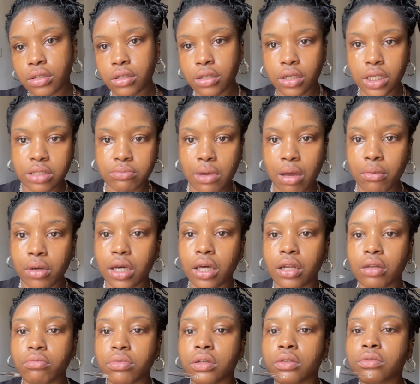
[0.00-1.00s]
Cause mama got
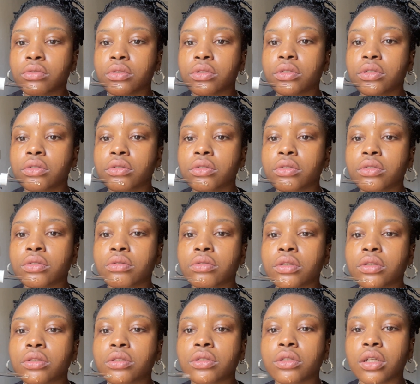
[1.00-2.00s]
a big forehead, I'm gonna do
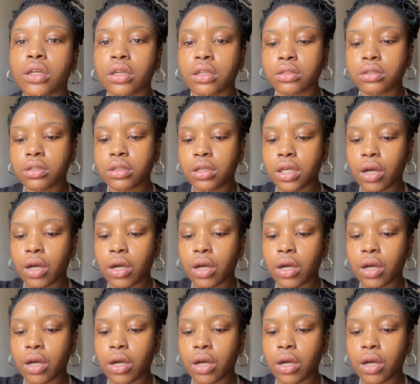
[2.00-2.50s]
the chin,